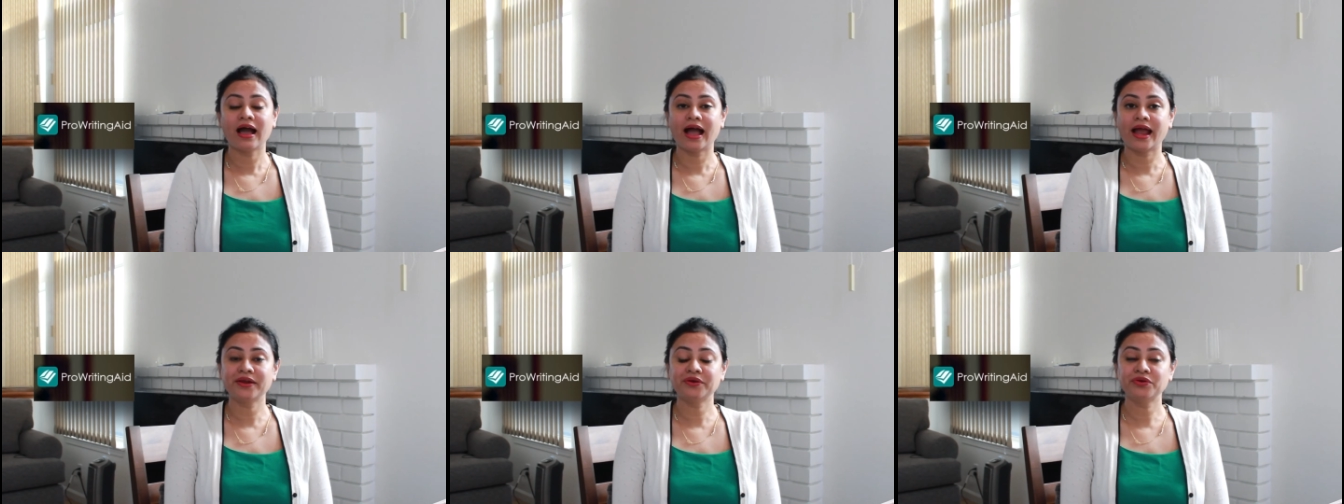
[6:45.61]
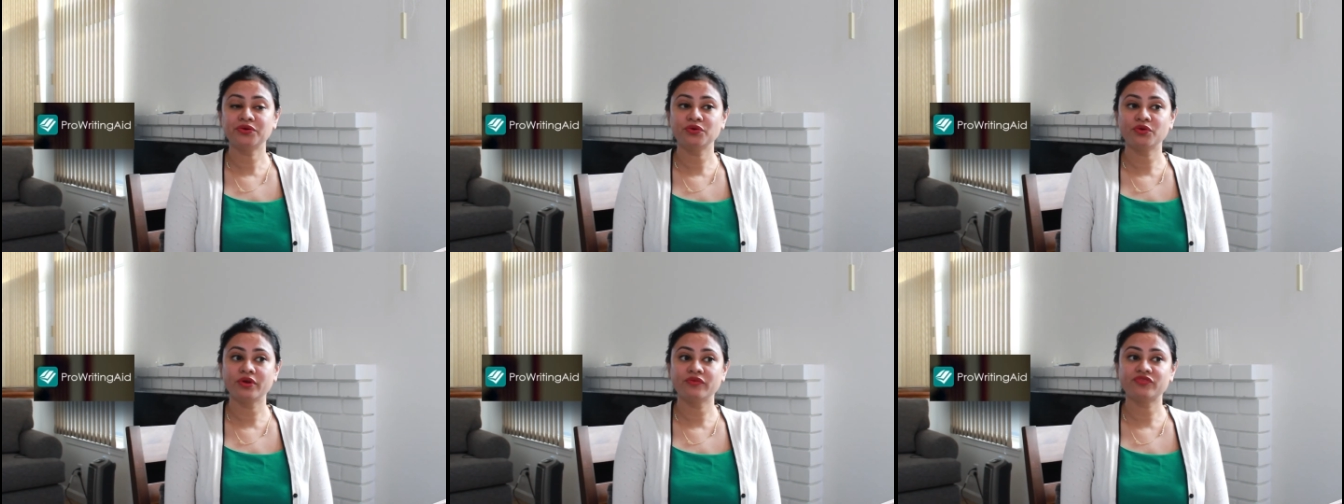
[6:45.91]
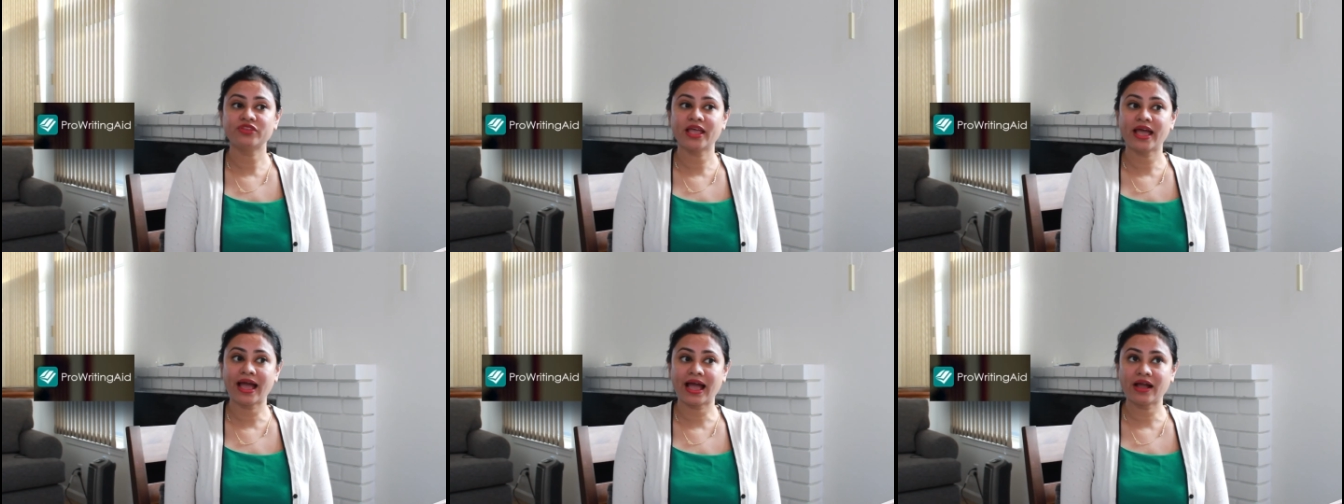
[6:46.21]
I don't know if
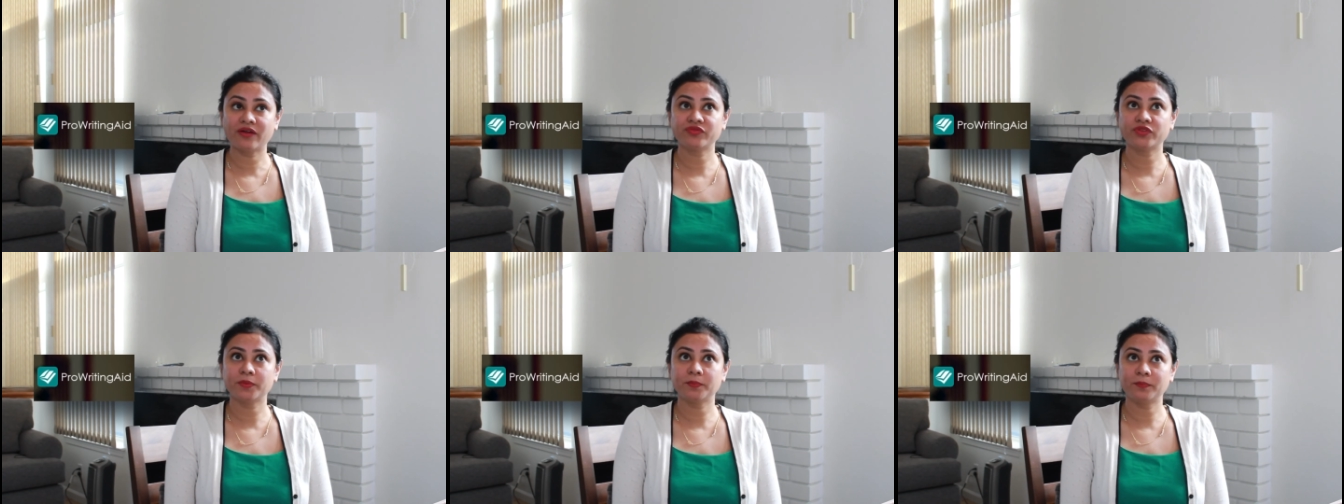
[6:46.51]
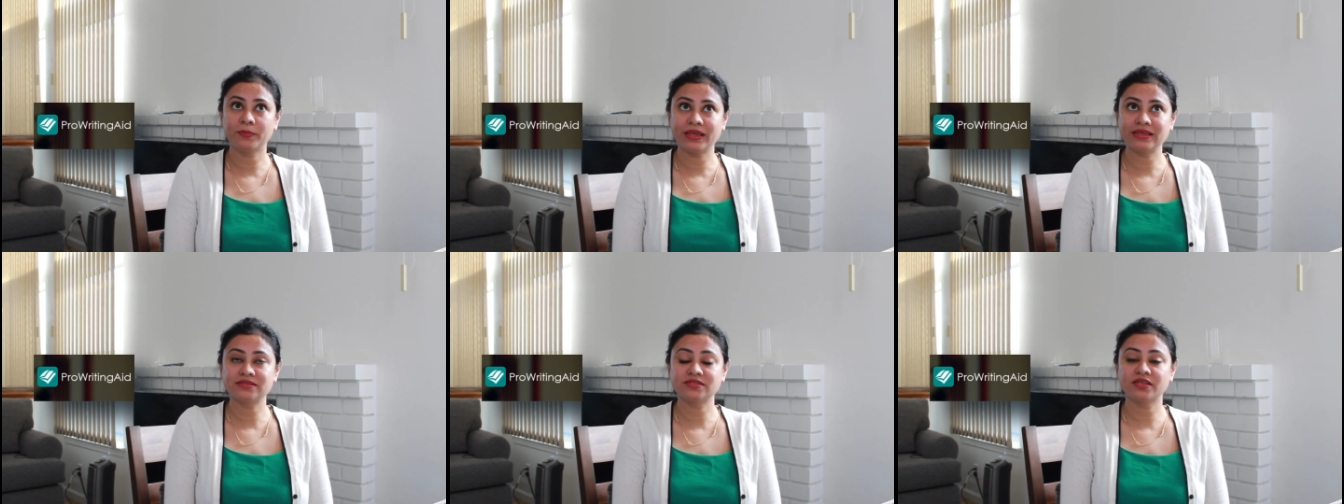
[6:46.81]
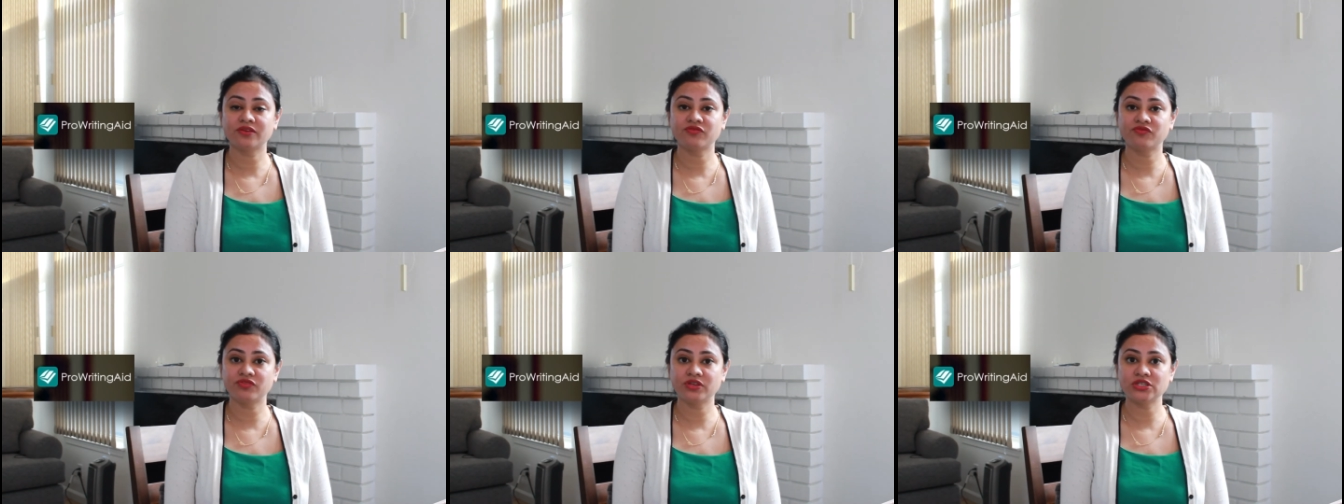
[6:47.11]
they have the
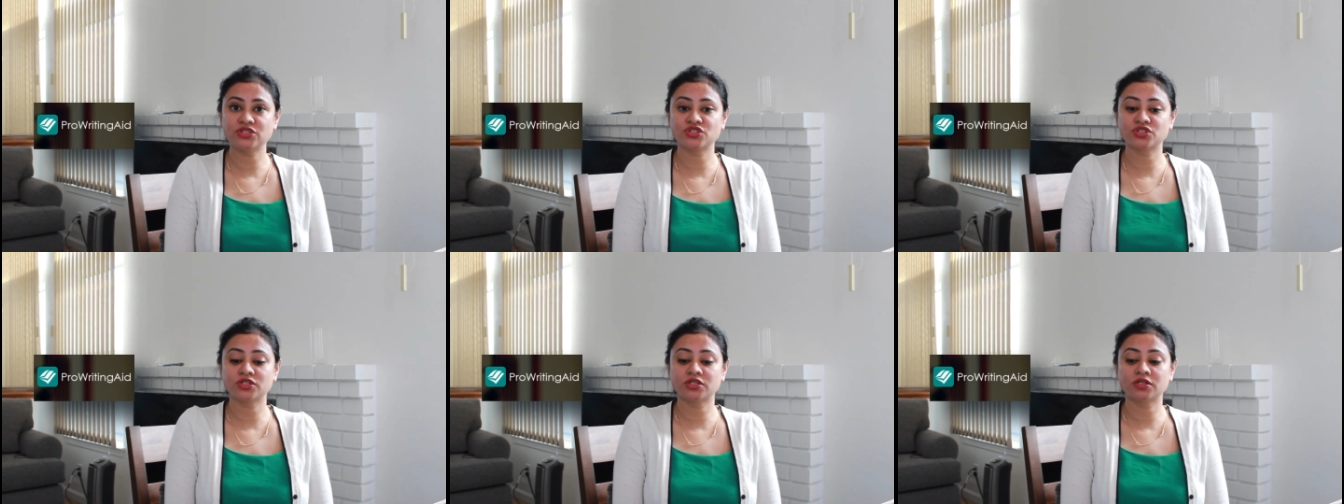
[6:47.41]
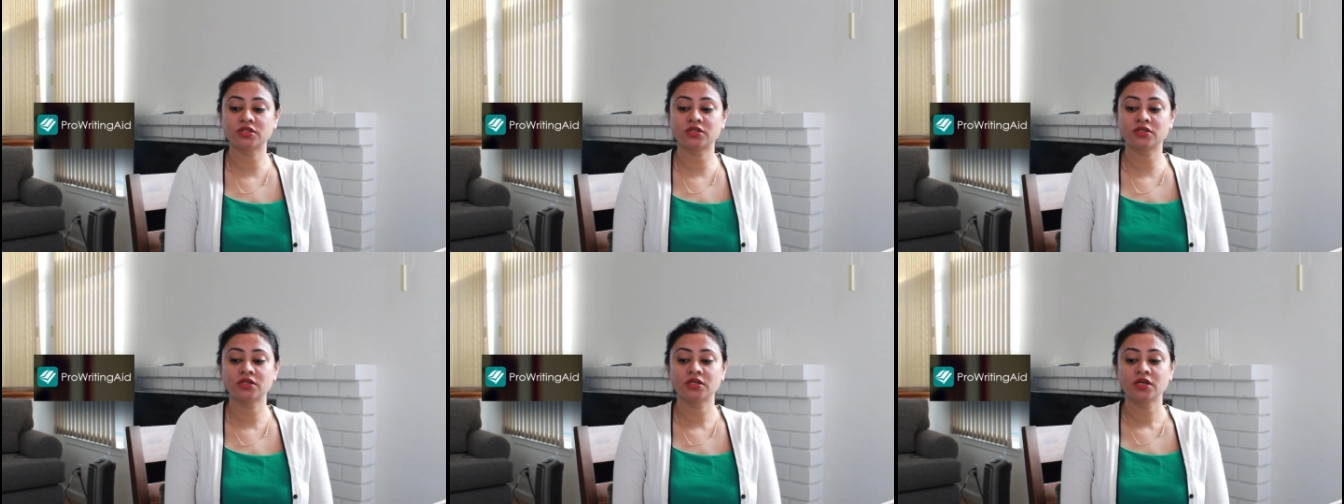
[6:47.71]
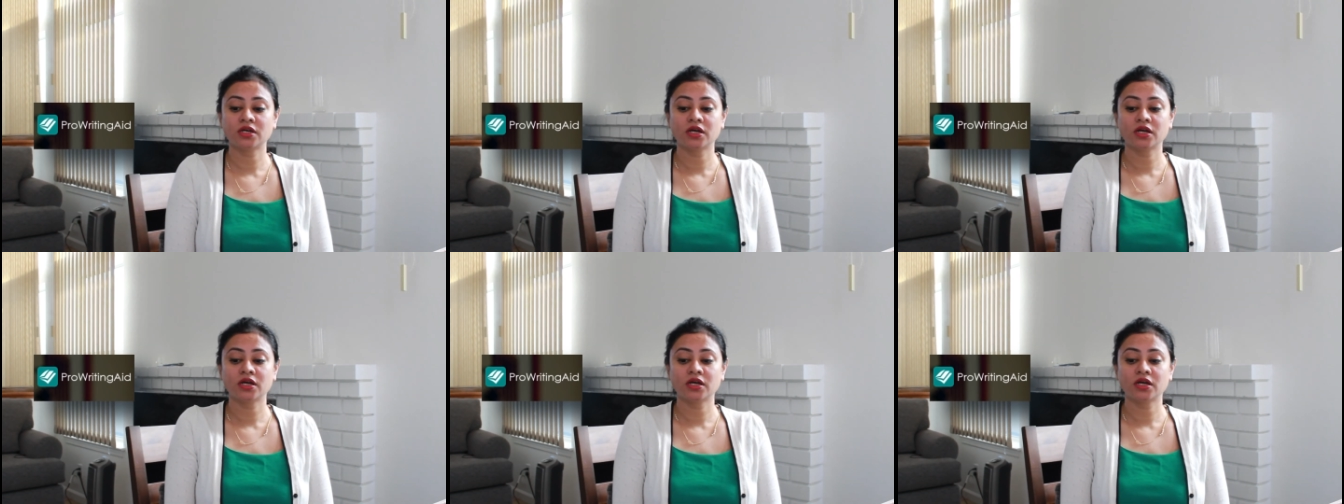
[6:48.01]
pacing feature